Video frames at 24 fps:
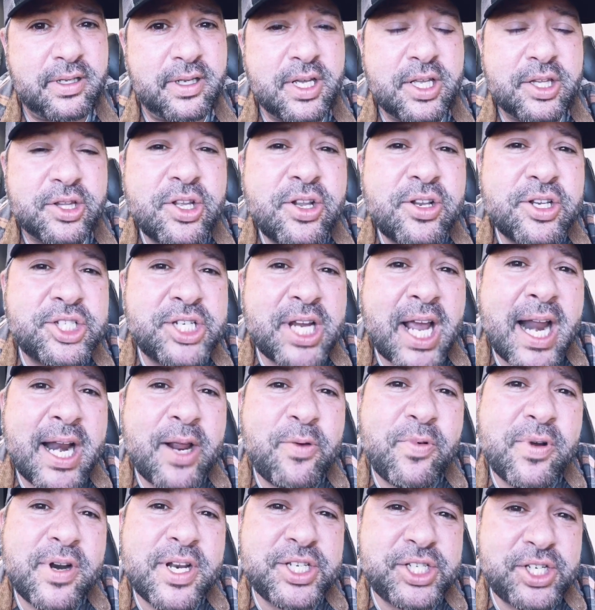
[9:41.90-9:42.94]
Little Johnny,
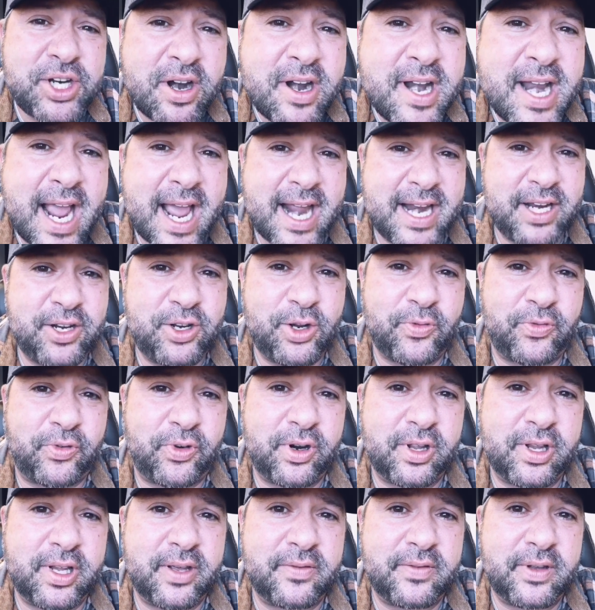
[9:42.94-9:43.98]
what does your daddy do for a
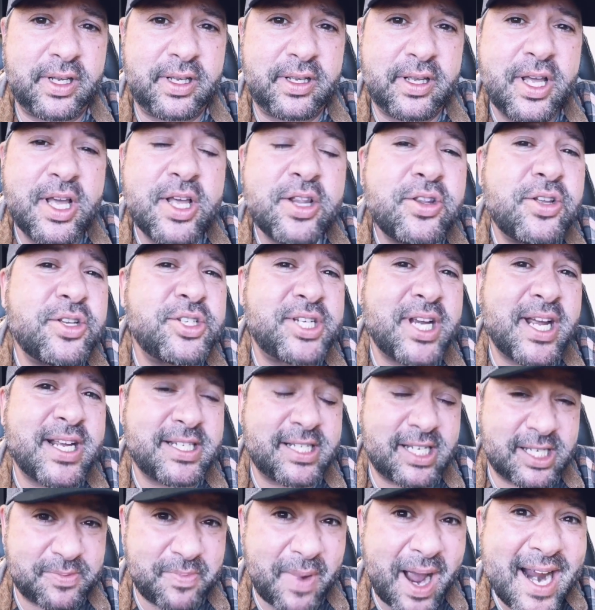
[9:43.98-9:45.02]
living? Little Johnny
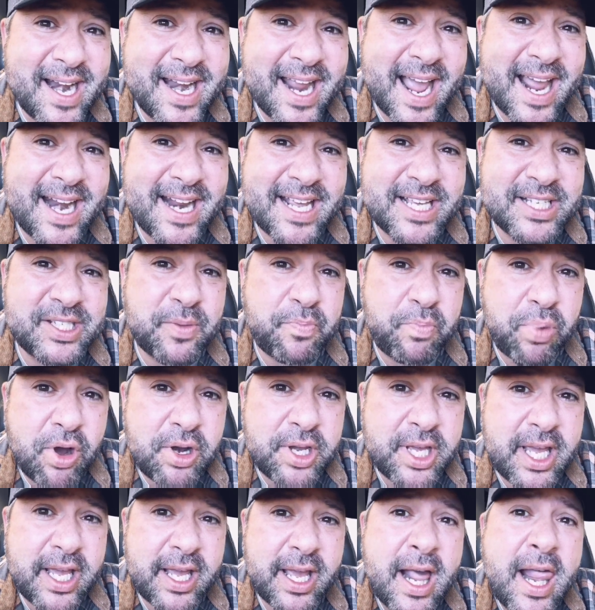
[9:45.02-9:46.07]
says, my daddy is a
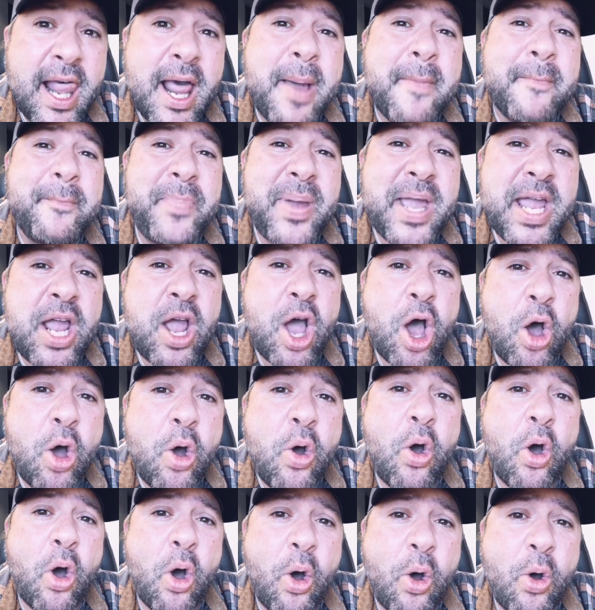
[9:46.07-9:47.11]
bookie,
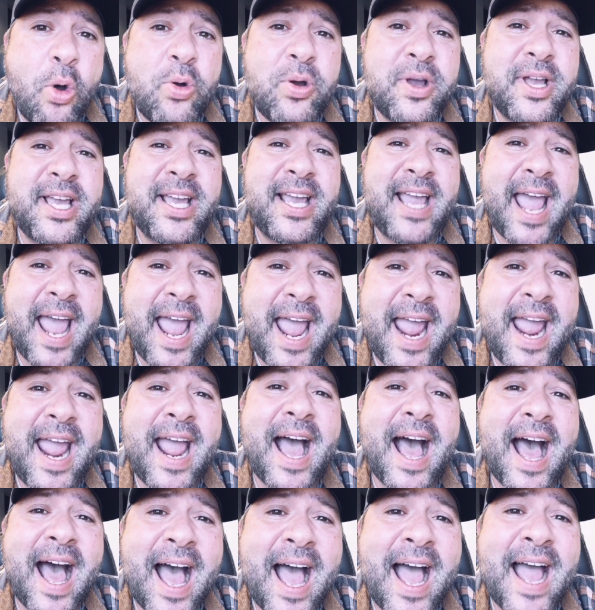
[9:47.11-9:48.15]

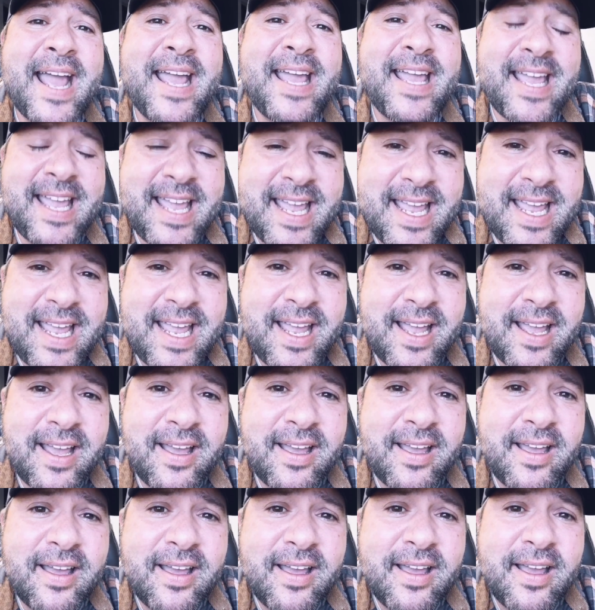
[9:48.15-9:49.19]
B-O-O-K-I-E,
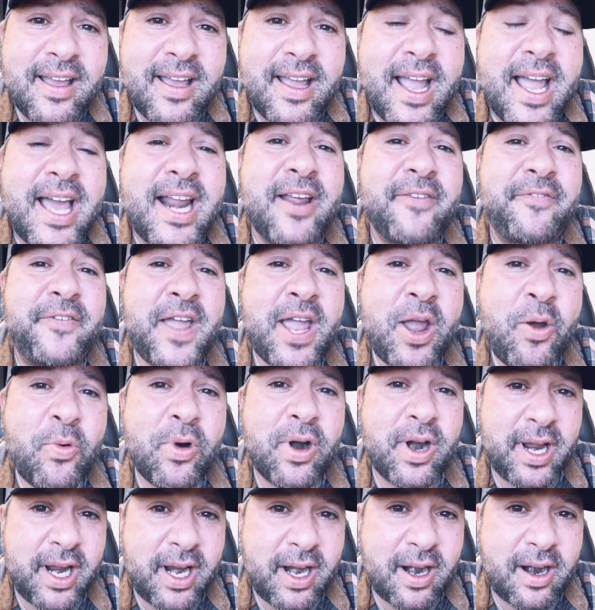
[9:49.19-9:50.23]
and if he were
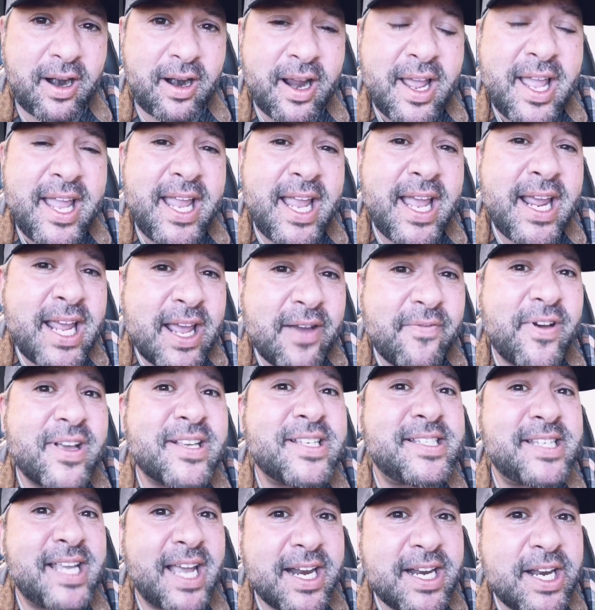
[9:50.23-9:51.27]
here, he'd give us
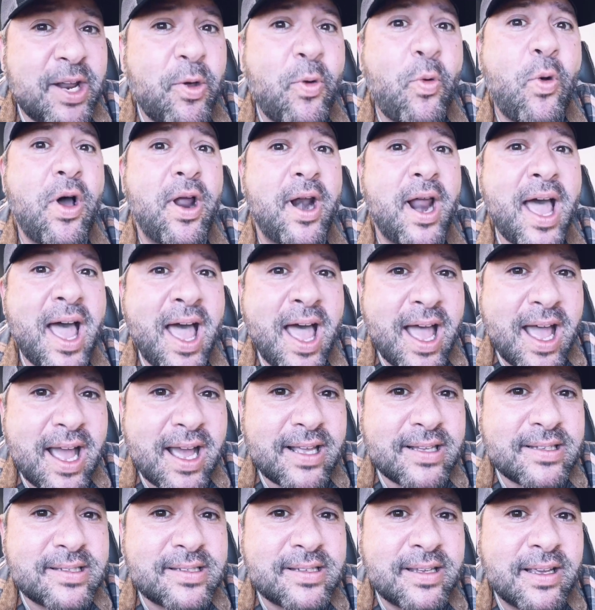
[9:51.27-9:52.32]
10 to 1
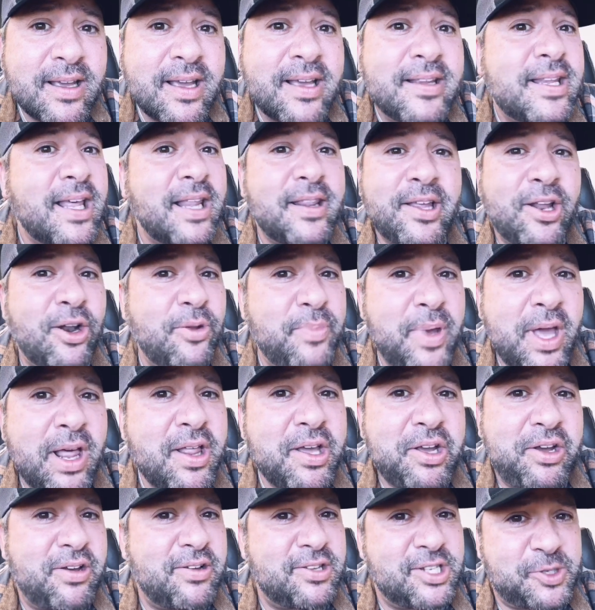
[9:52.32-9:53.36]
odds that little Billy
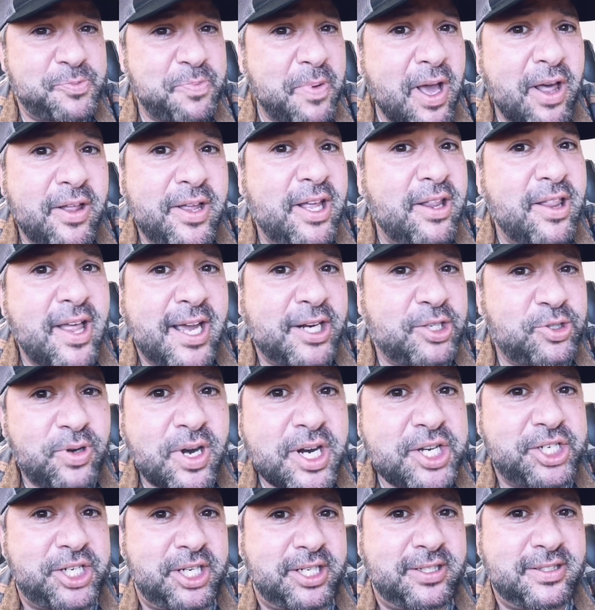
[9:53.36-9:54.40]
couldn't spell
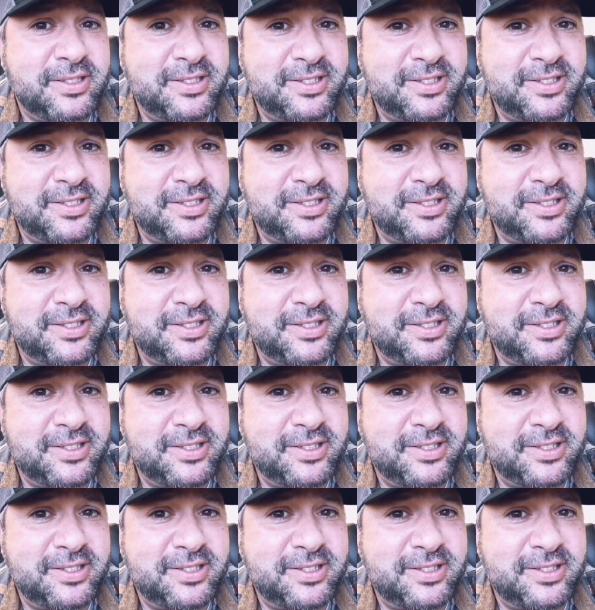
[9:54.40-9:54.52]
electrician.